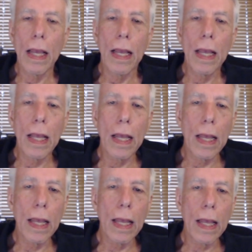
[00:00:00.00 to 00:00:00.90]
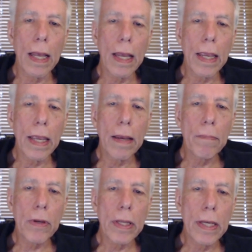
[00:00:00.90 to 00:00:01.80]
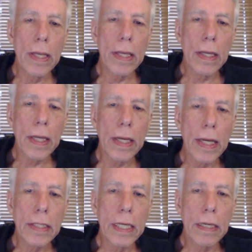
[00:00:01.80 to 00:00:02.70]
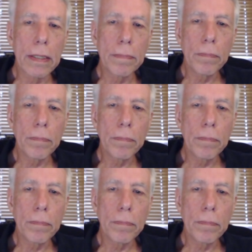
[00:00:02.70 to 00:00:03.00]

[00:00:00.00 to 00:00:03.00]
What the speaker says: I am going to connect here.